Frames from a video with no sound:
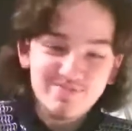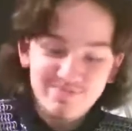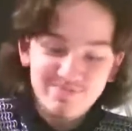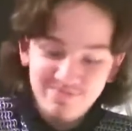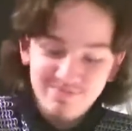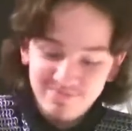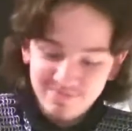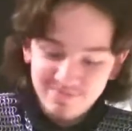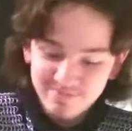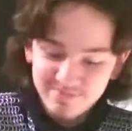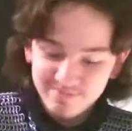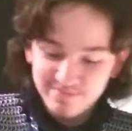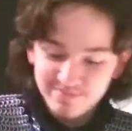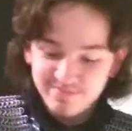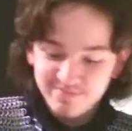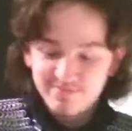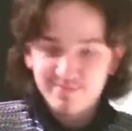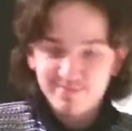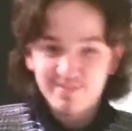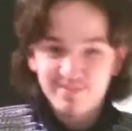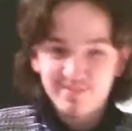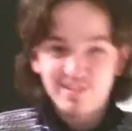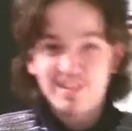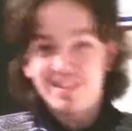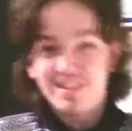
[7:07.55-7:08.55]

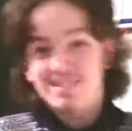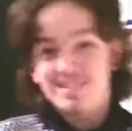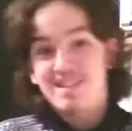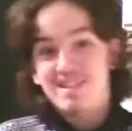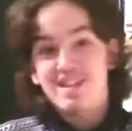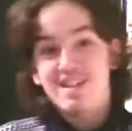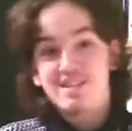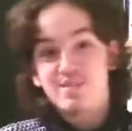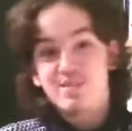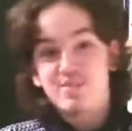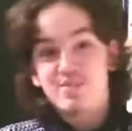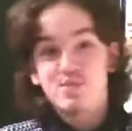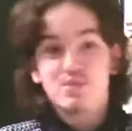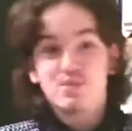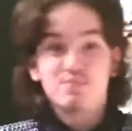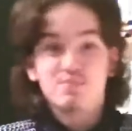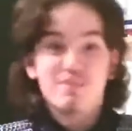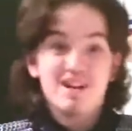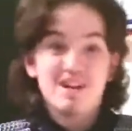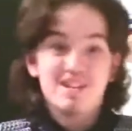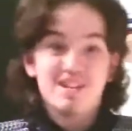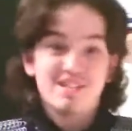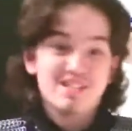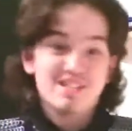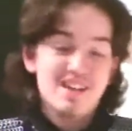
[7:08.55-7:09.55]
It's not as if it was
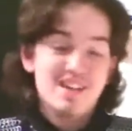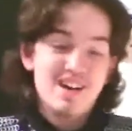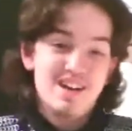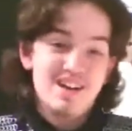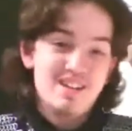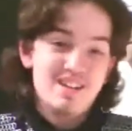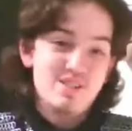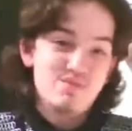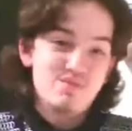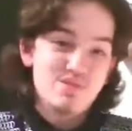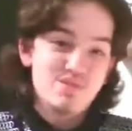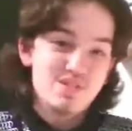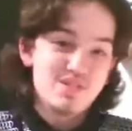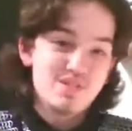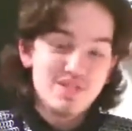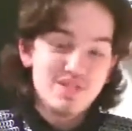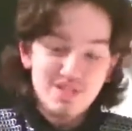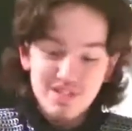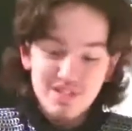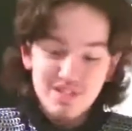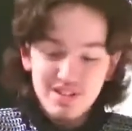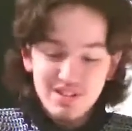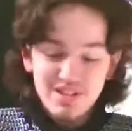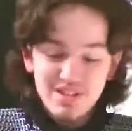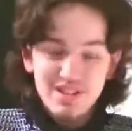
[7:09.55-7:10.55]
my design. It was
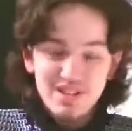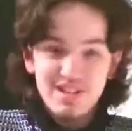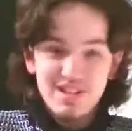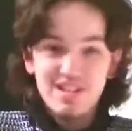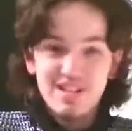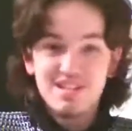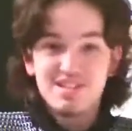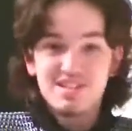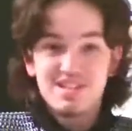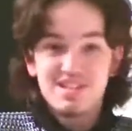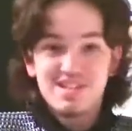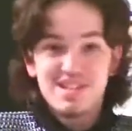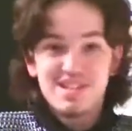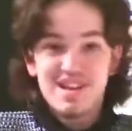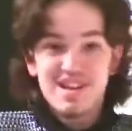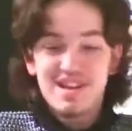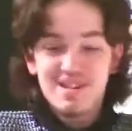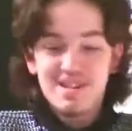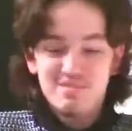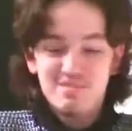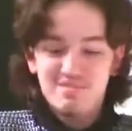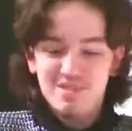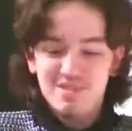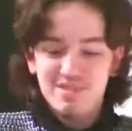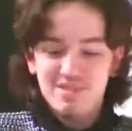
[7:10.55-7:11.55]
his
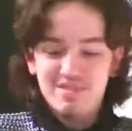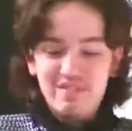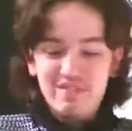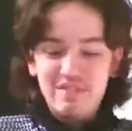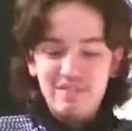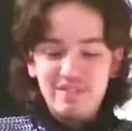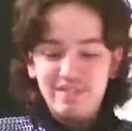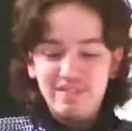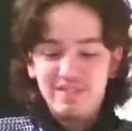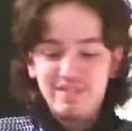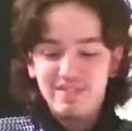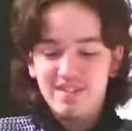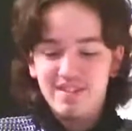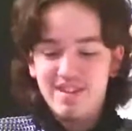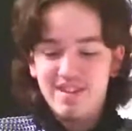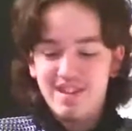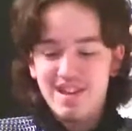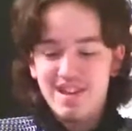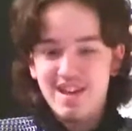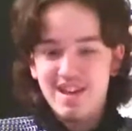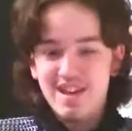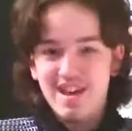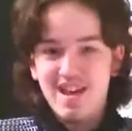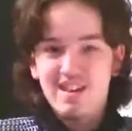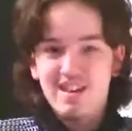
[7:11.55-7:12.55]
design, but
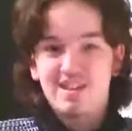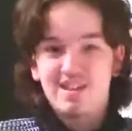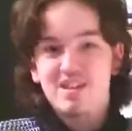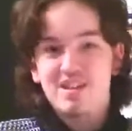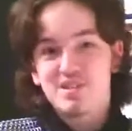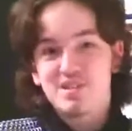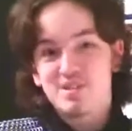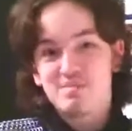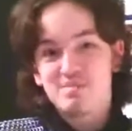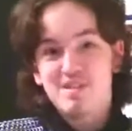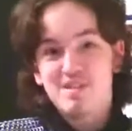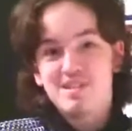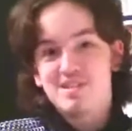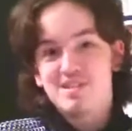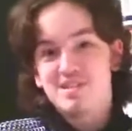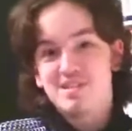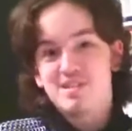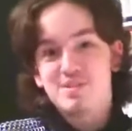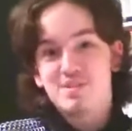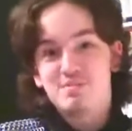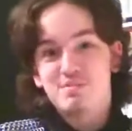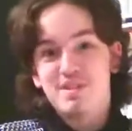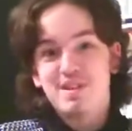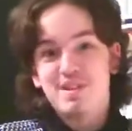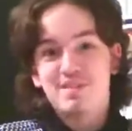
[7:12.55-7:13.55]
I customized
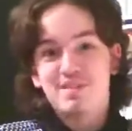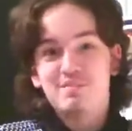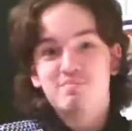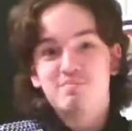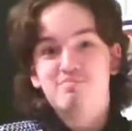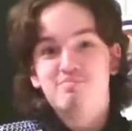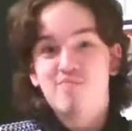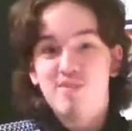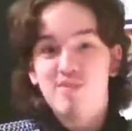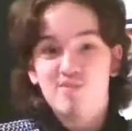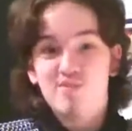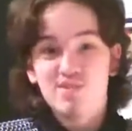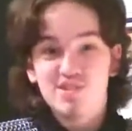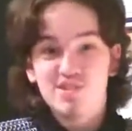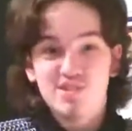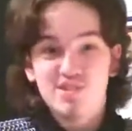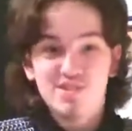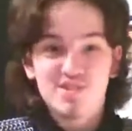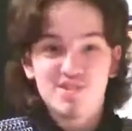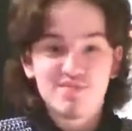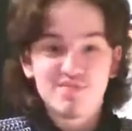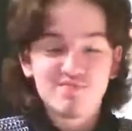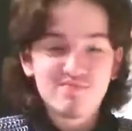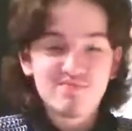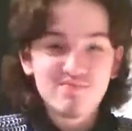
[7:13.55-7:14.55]
it to my
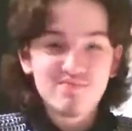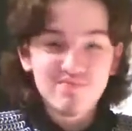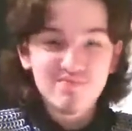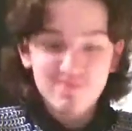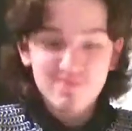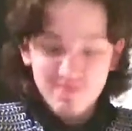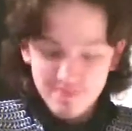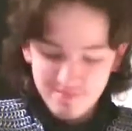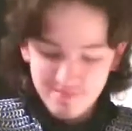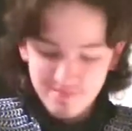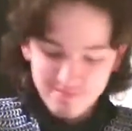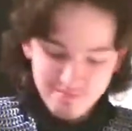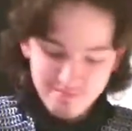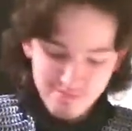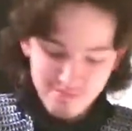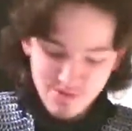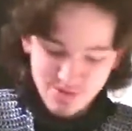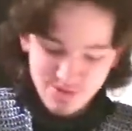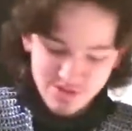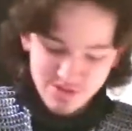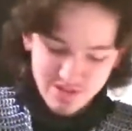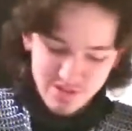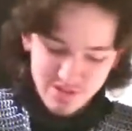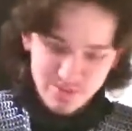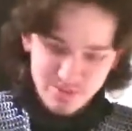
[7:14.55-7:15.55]
preferences.
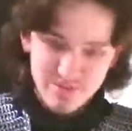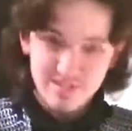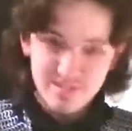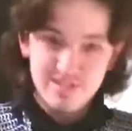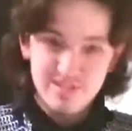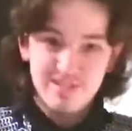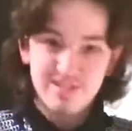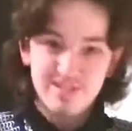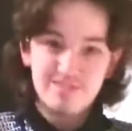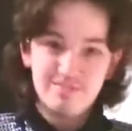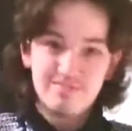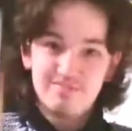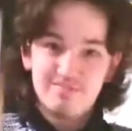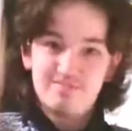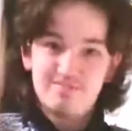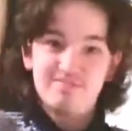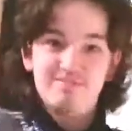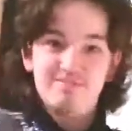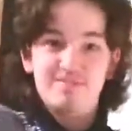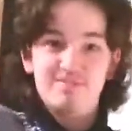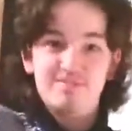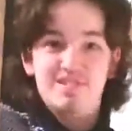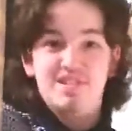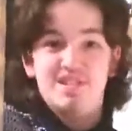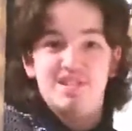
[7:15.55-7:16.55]
Mostly with the
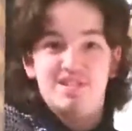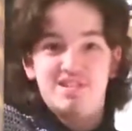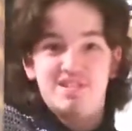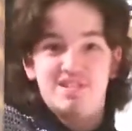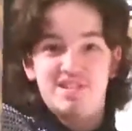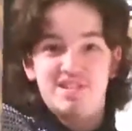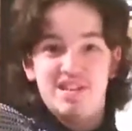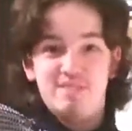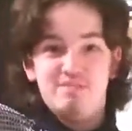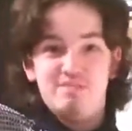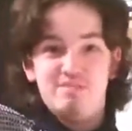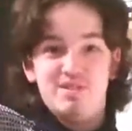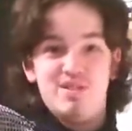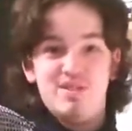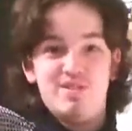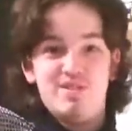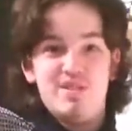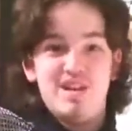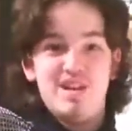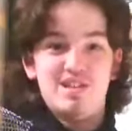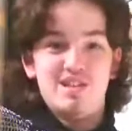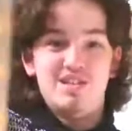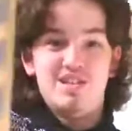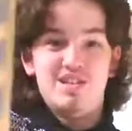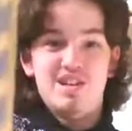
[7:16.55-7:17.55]
duct tape and all
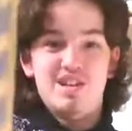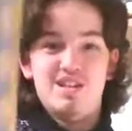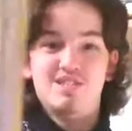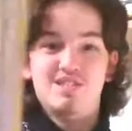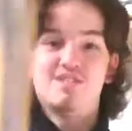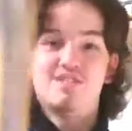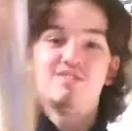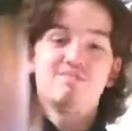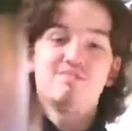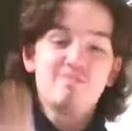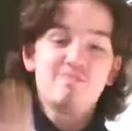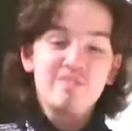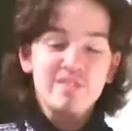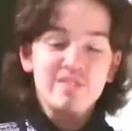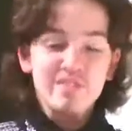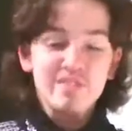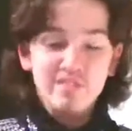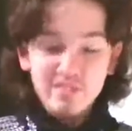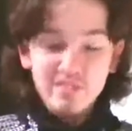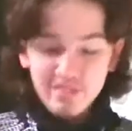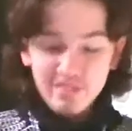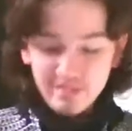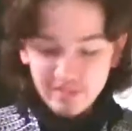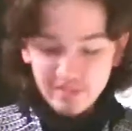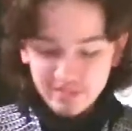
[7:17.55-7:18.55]
that
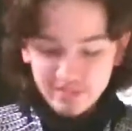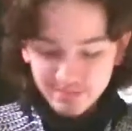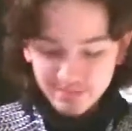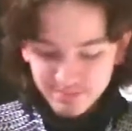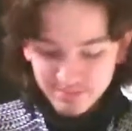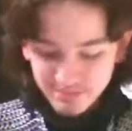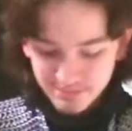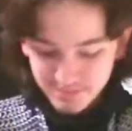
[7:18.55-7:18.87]
jazz.